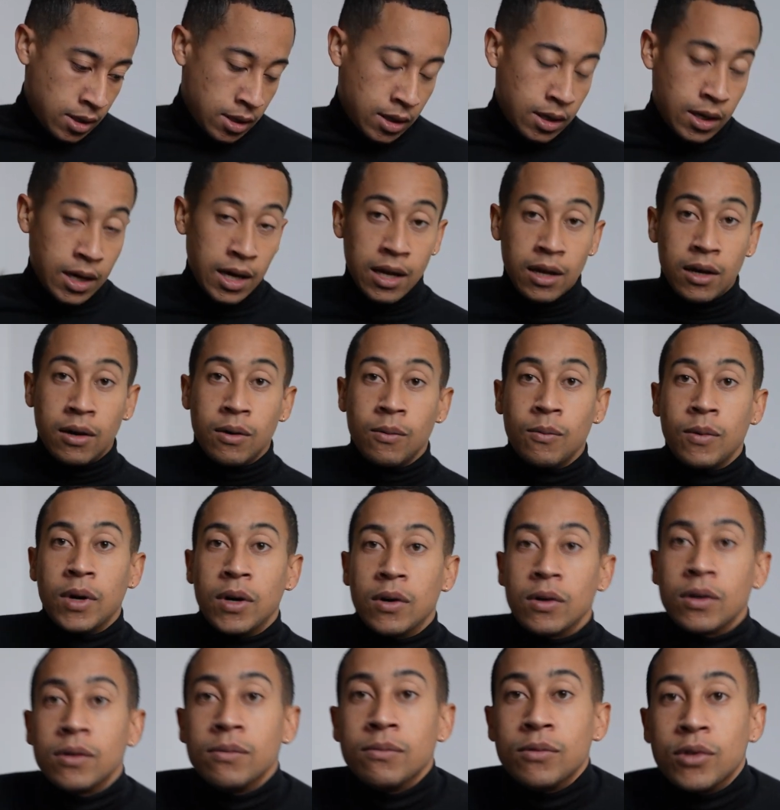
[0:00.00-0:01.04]
Hello and
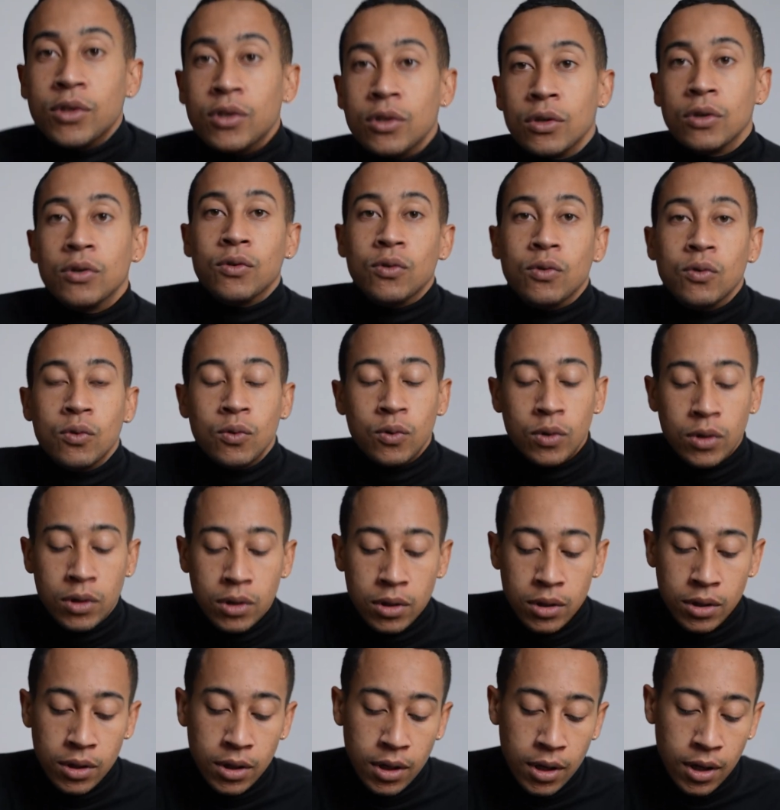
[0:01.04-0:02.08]
welcome to,
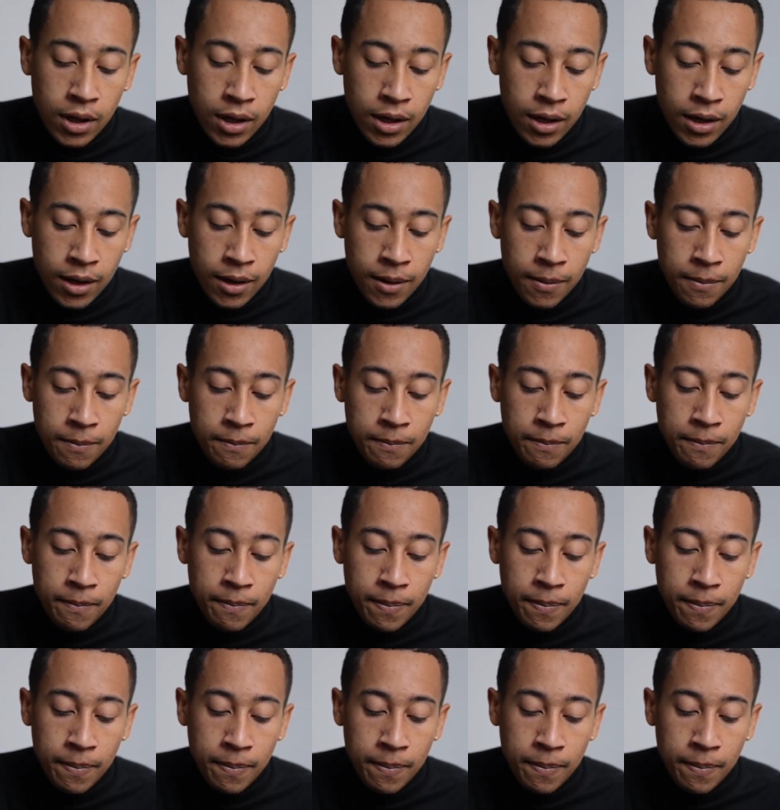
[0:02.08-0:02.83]
I